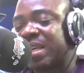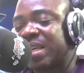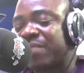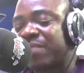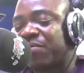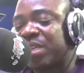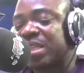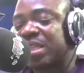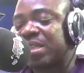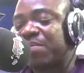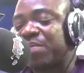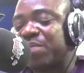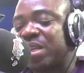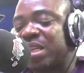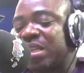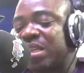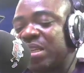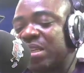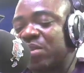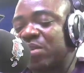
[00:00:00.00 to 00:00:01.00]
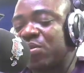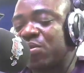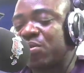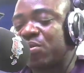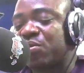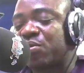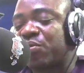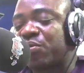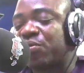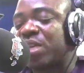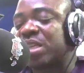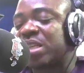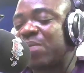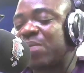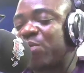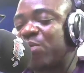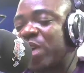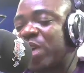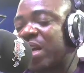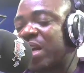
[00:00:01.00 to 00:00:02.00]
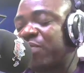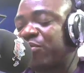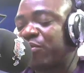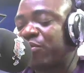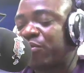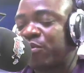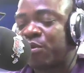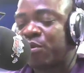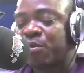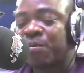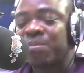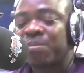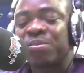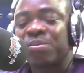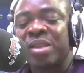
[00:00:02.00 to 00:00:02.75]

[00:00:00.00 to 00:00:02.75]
And fancy me ne kufia somewhere na fufu.